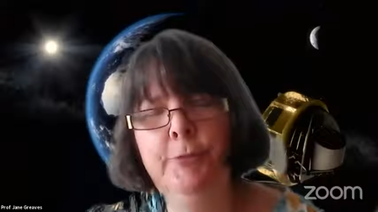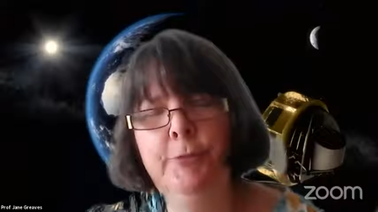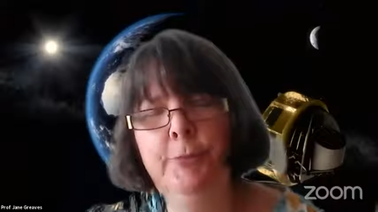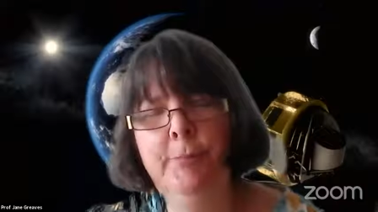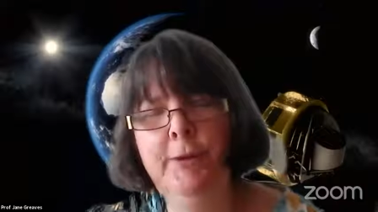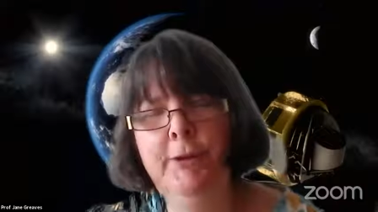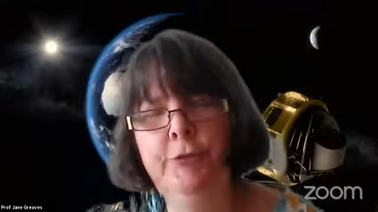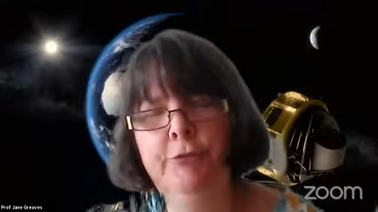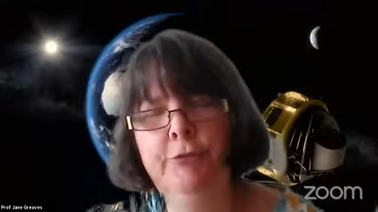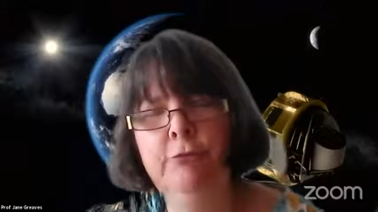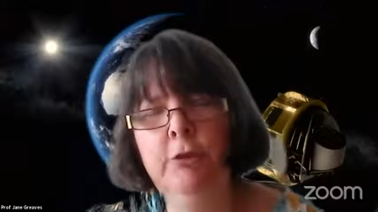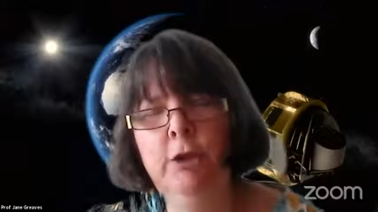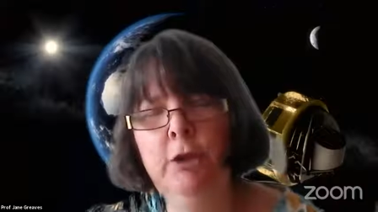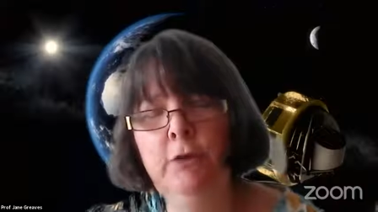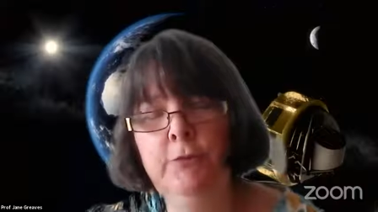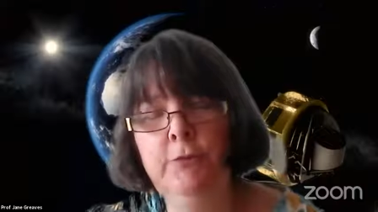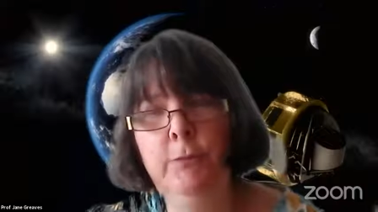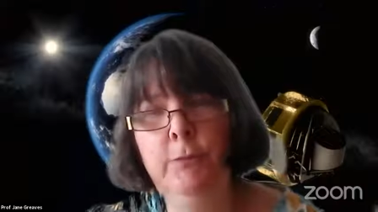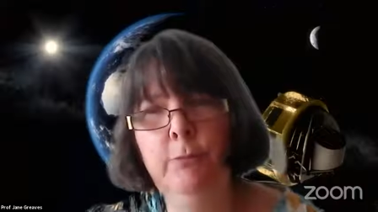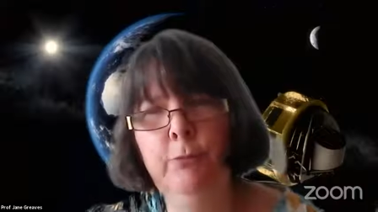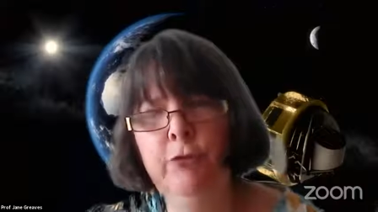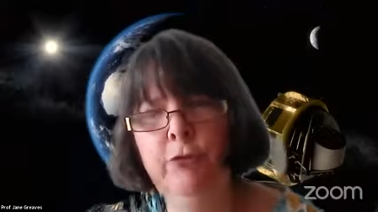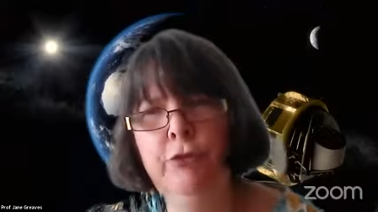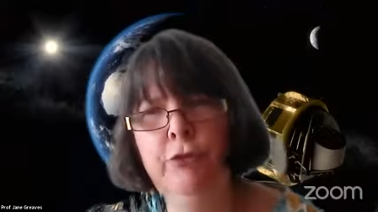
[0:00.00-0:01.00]
spacecraft
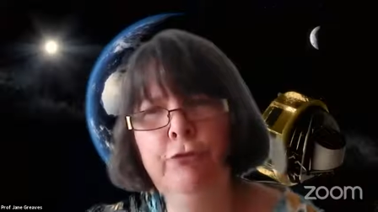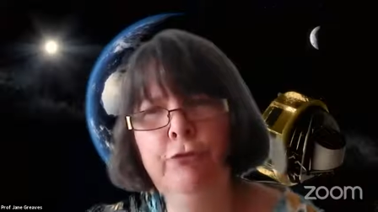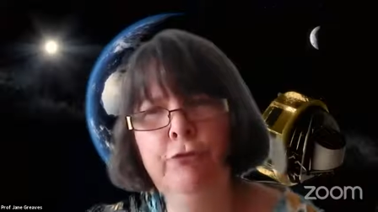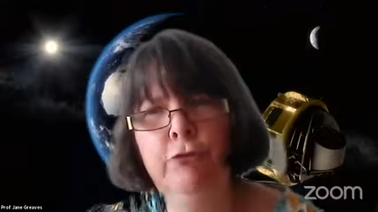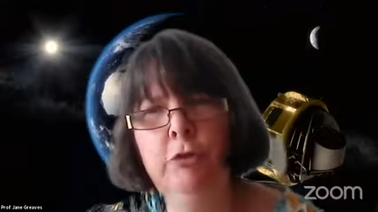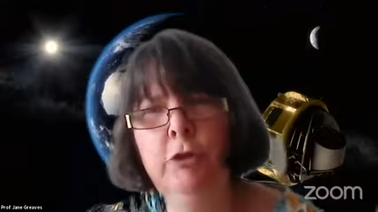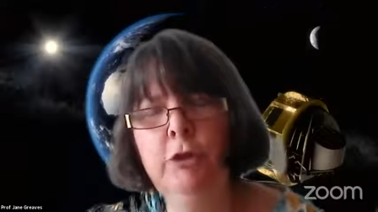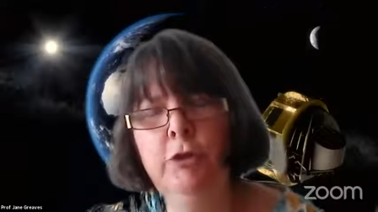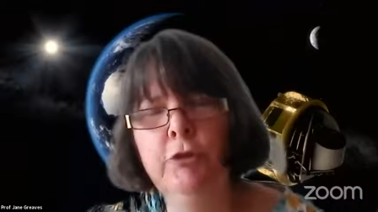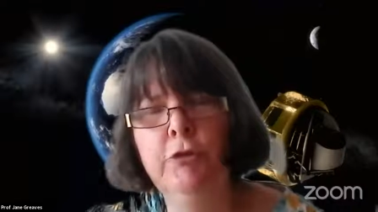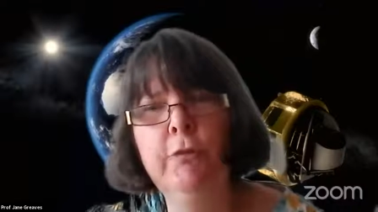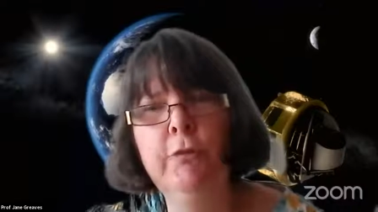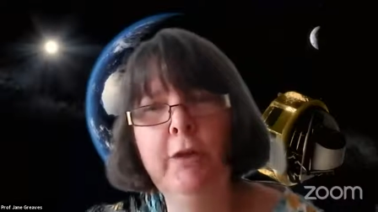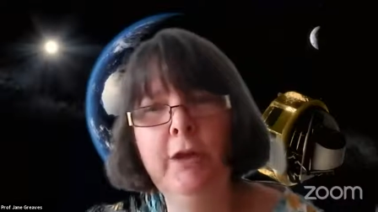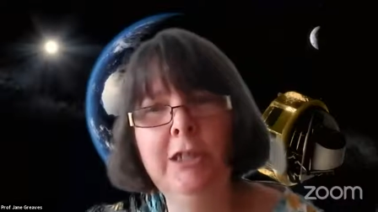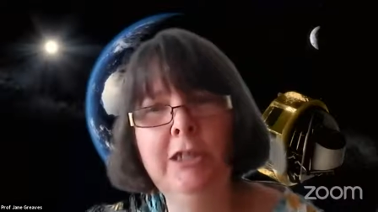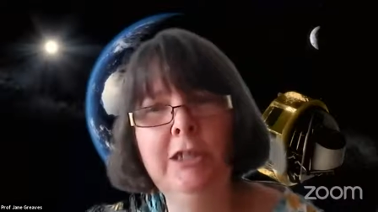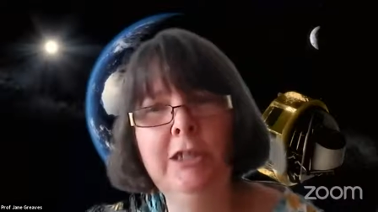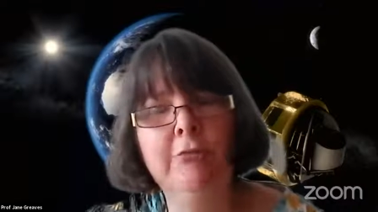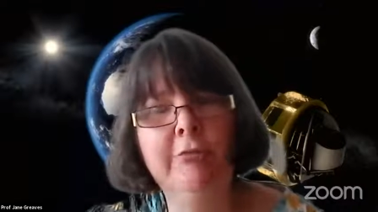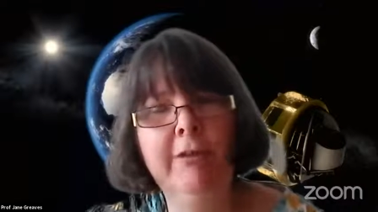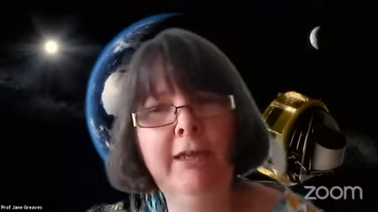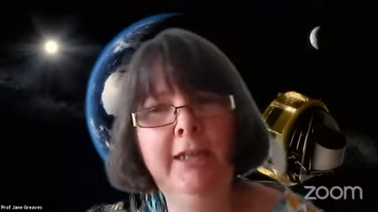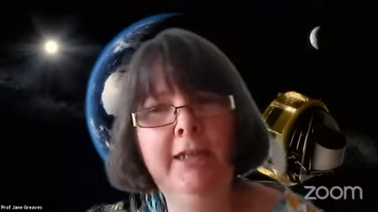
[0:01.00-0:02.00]
in very strong
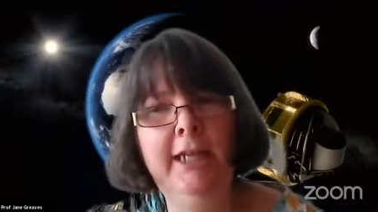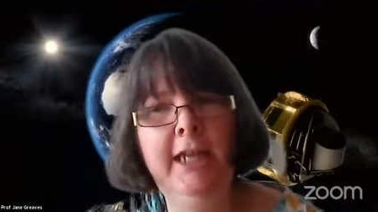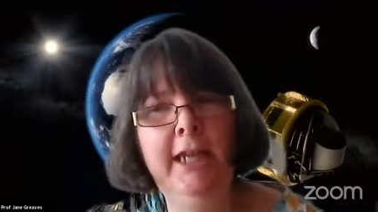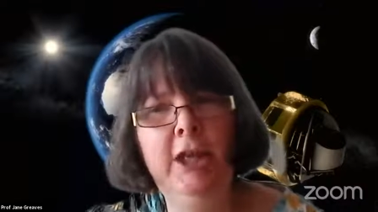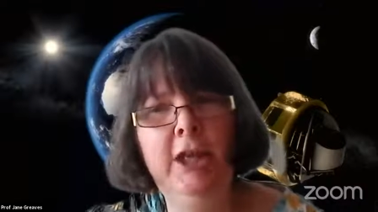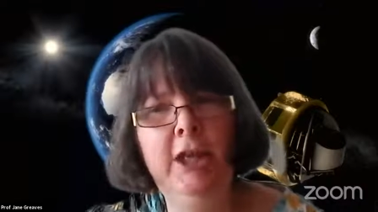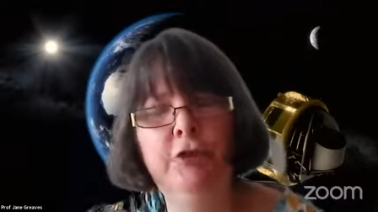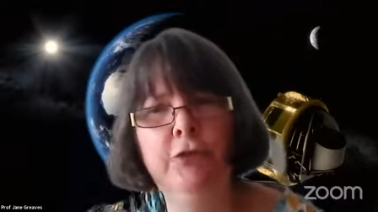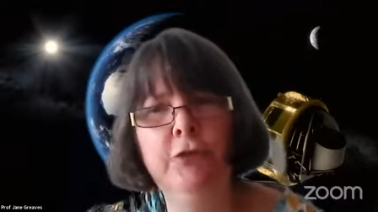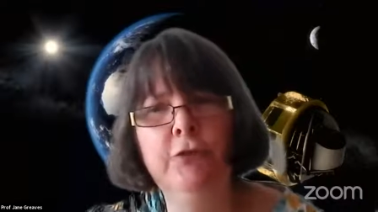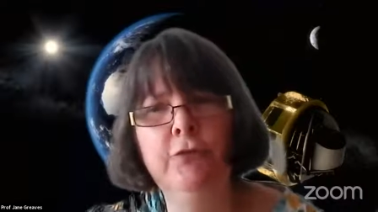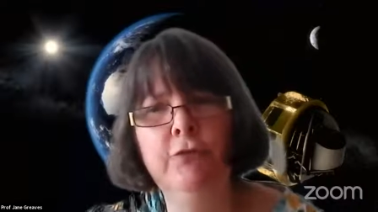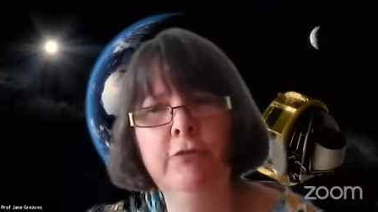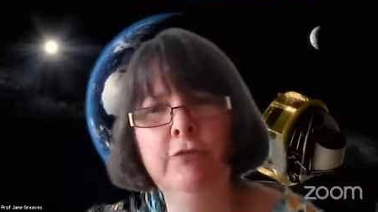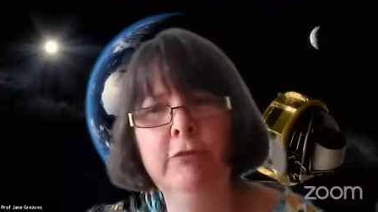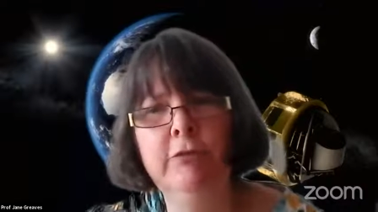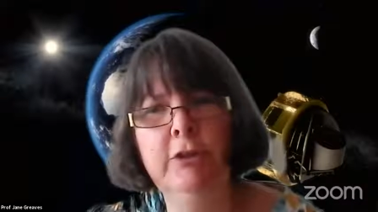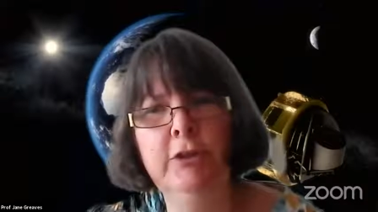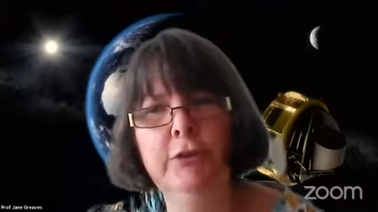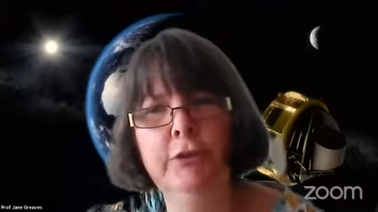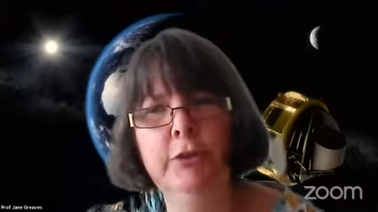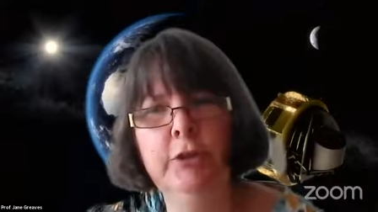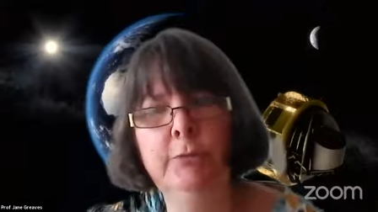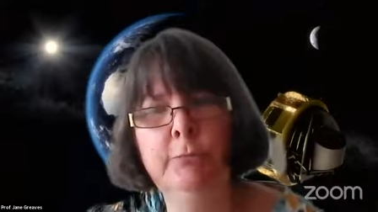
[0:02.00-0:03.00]
ultraviolet radiation, for
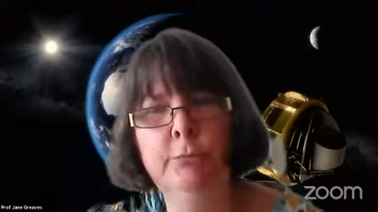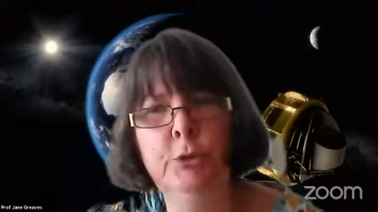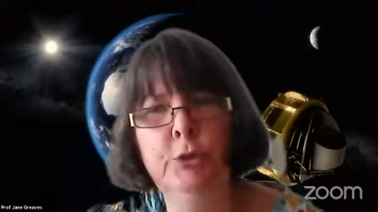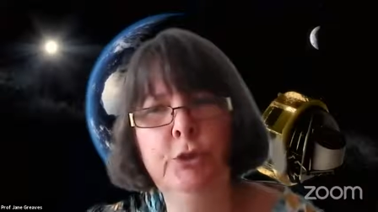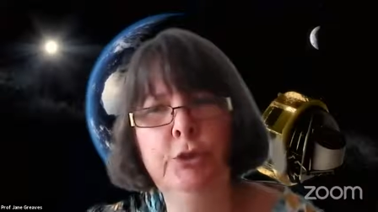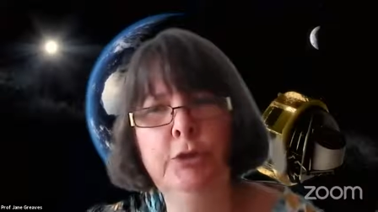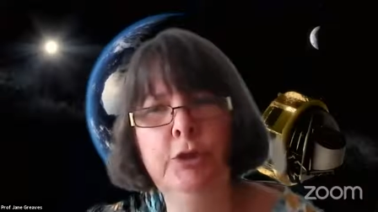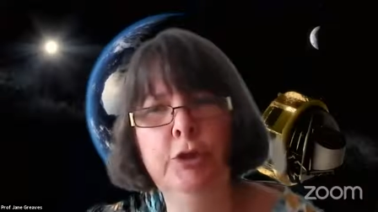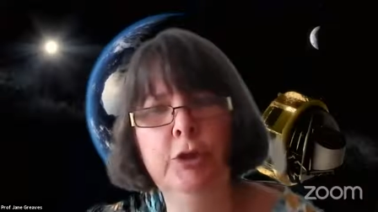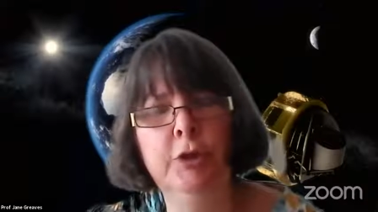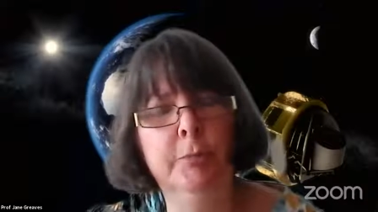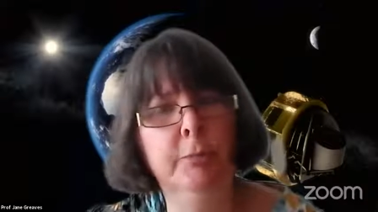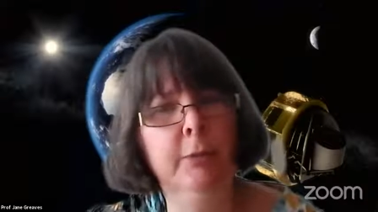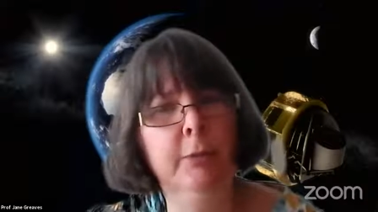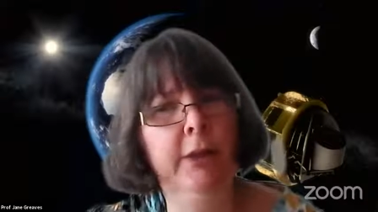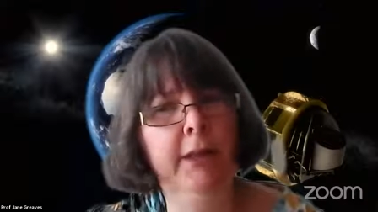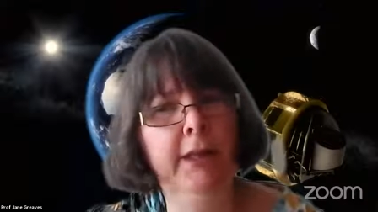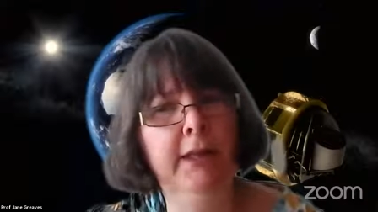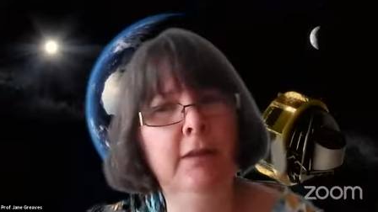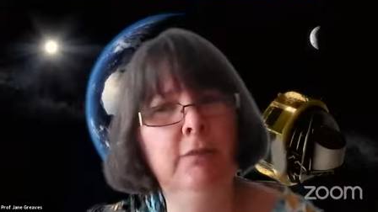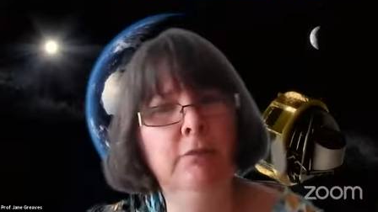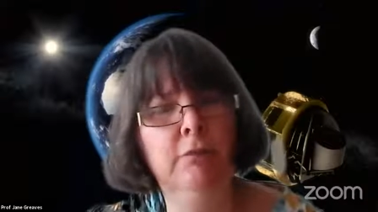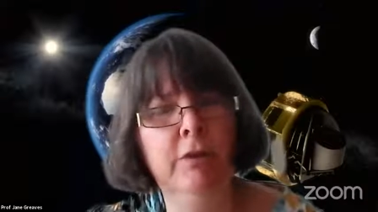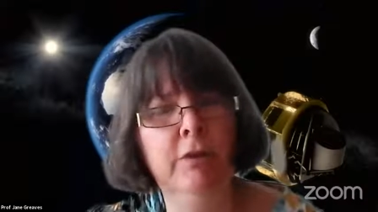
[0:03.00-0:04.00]
example. You could put it
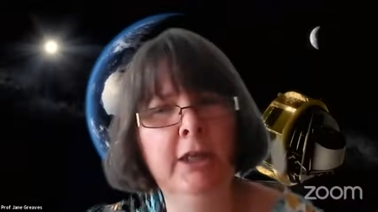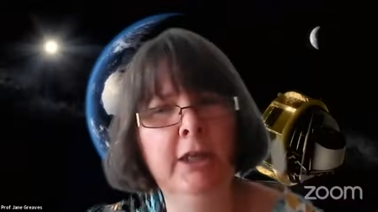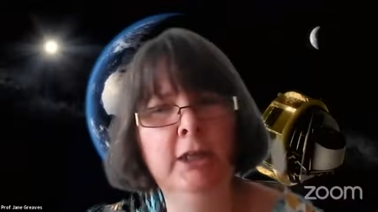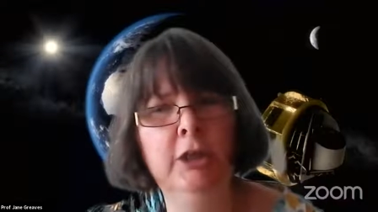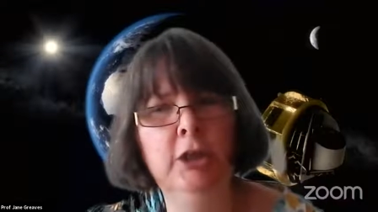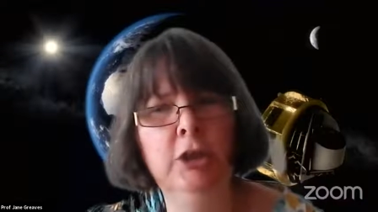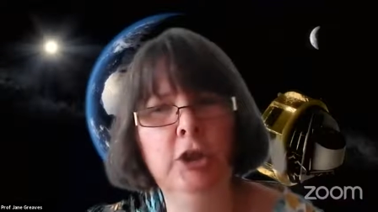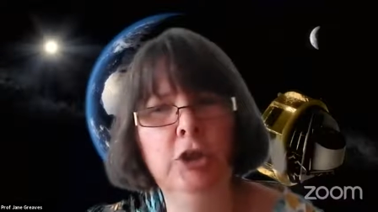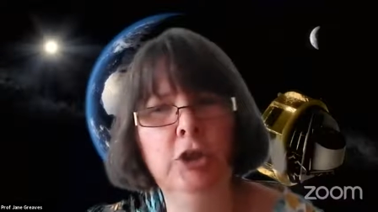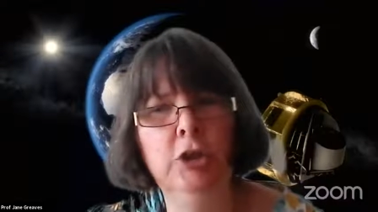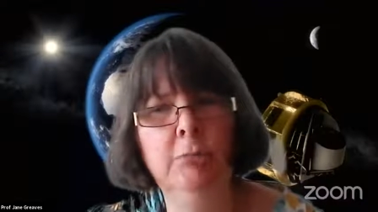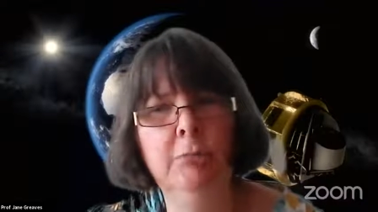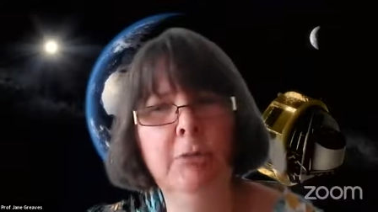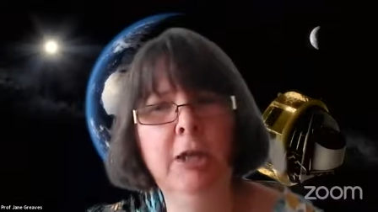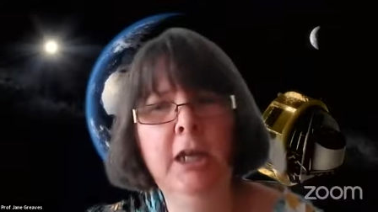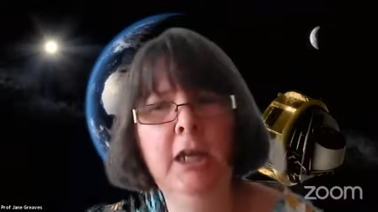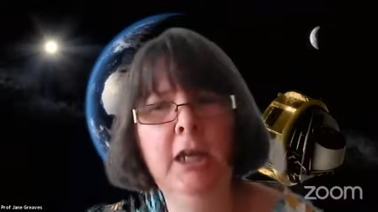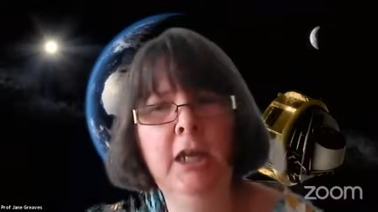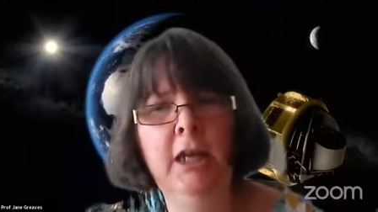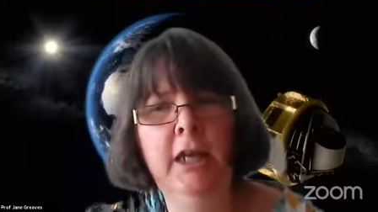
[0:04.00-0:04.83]
in vacuum.